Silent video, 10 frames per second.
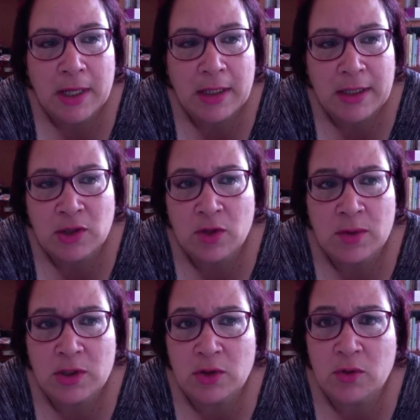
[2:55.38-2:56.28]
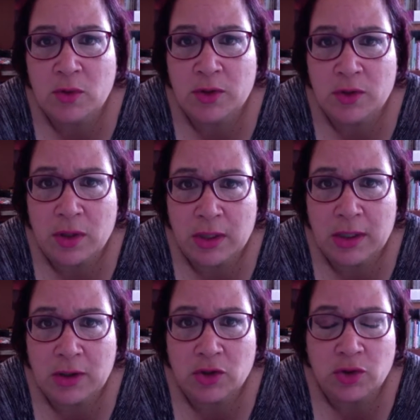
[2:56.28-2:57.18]
And that's always good when you're
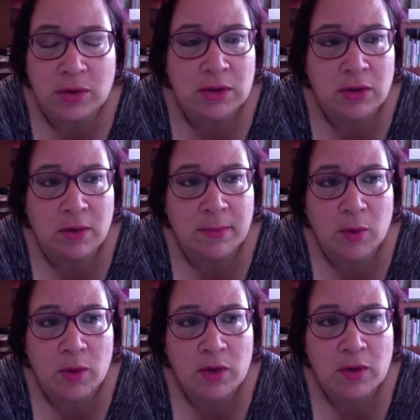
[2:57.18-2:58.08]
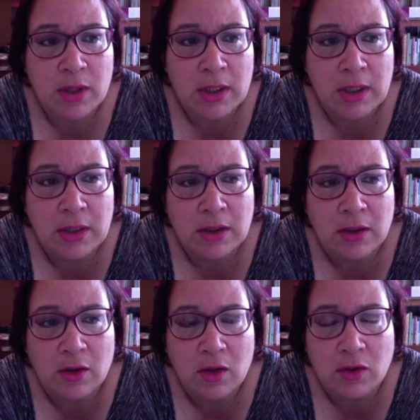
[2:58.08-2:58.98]
thinking in short term. But when you're thinking in the
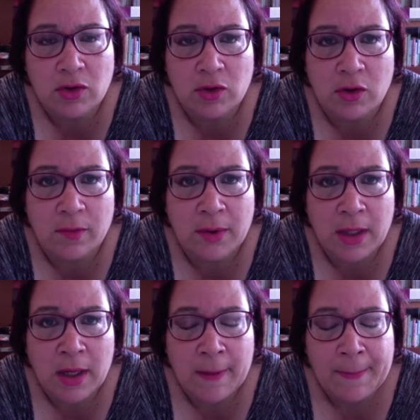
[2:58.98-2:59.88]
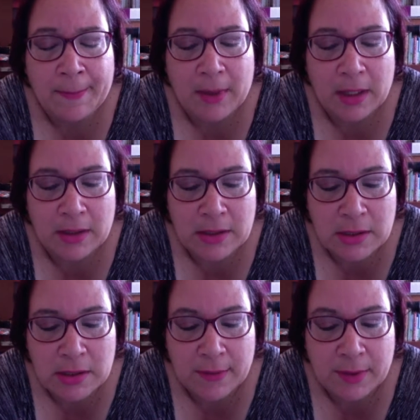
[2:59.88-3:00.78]
long term, and this
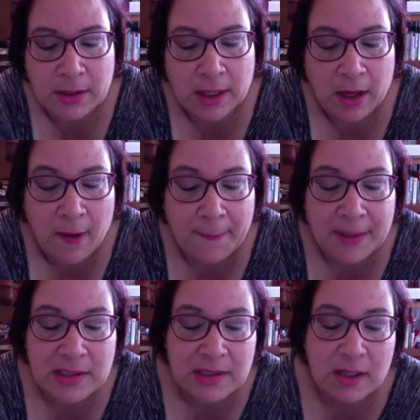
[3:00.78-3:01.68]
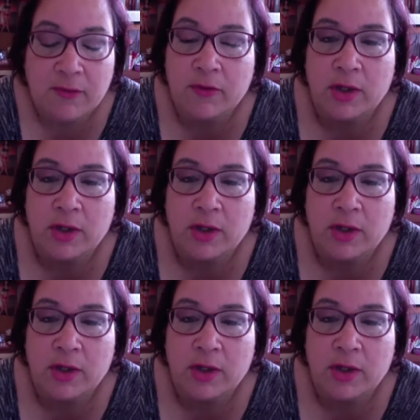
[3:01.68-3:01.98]
is something that companies keep